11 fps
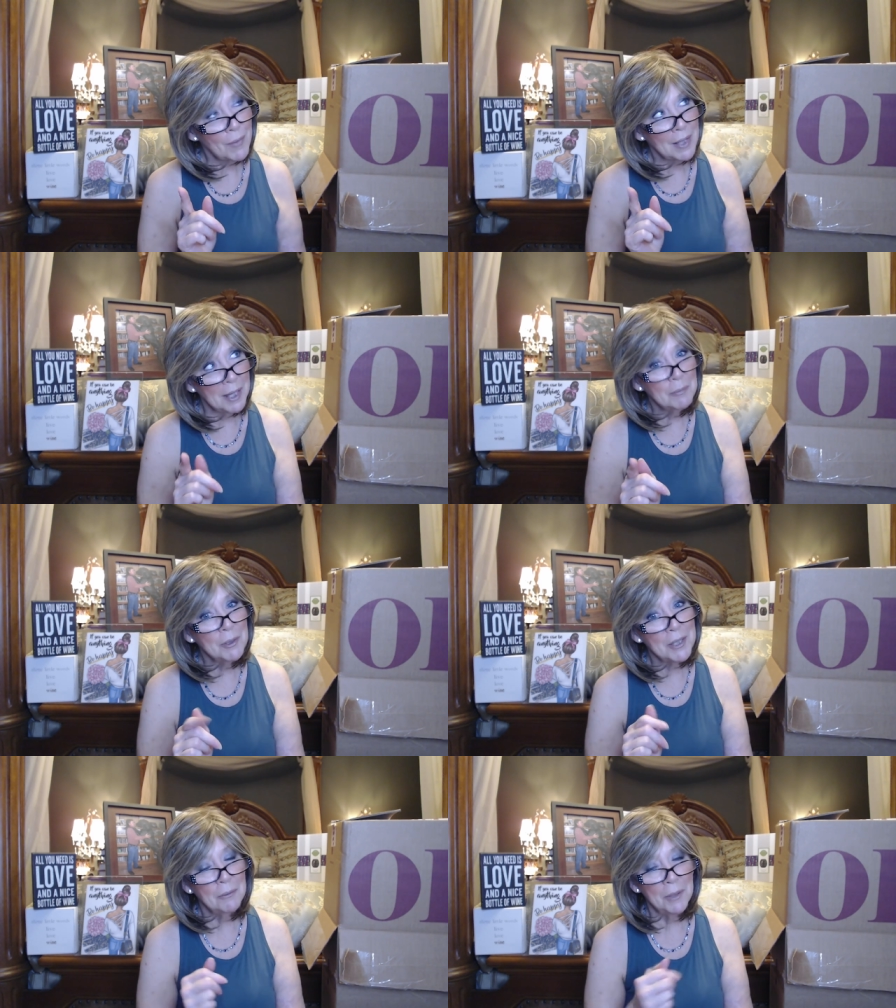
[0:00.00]

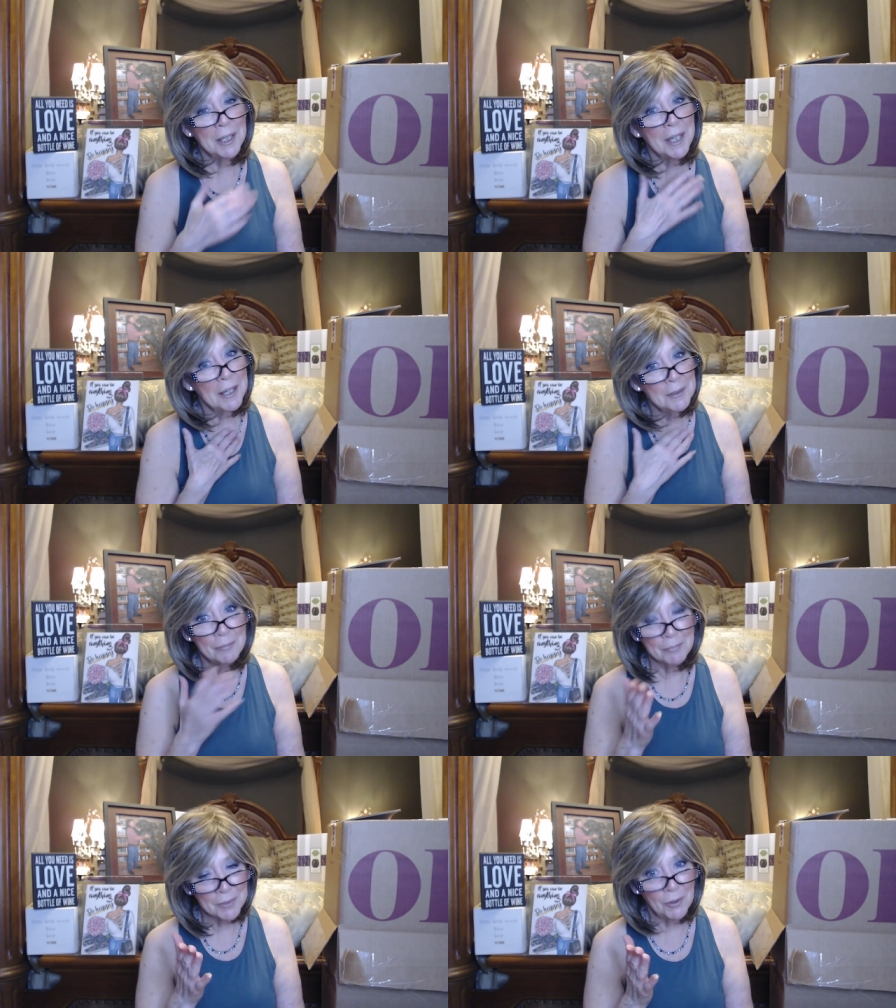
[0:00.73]
Labor Day weekend.
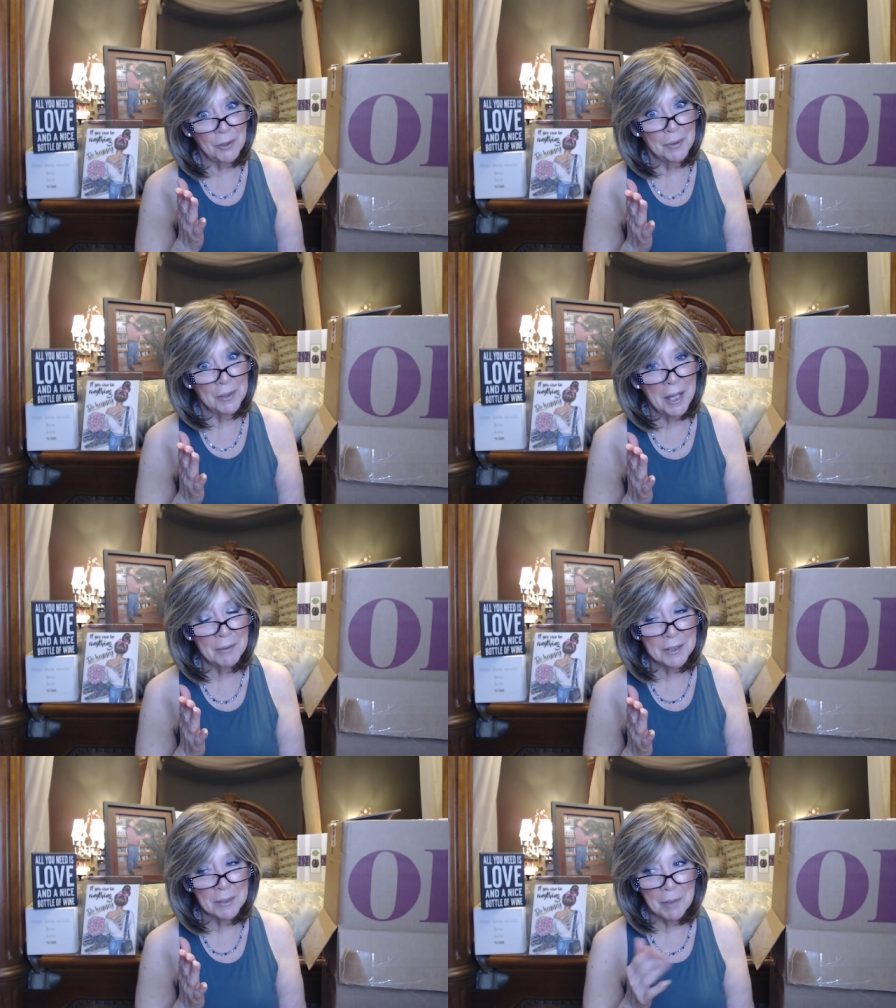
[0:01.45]
Don't know what that
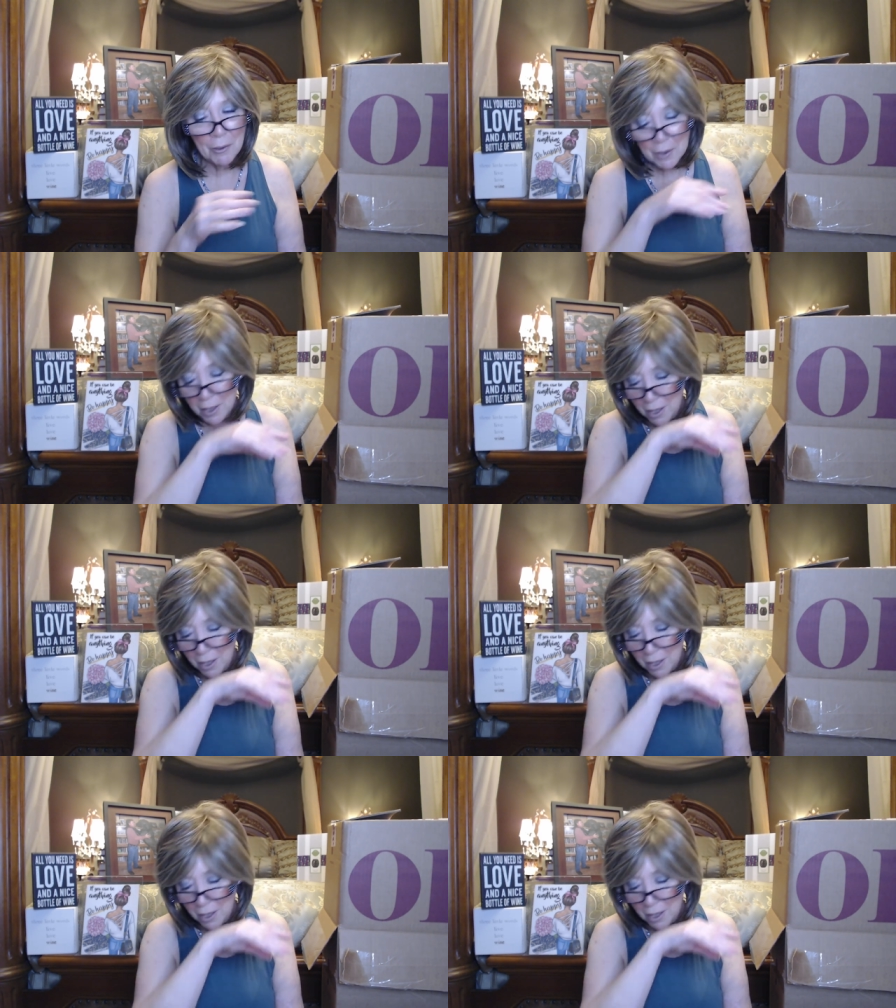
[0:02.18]
was about.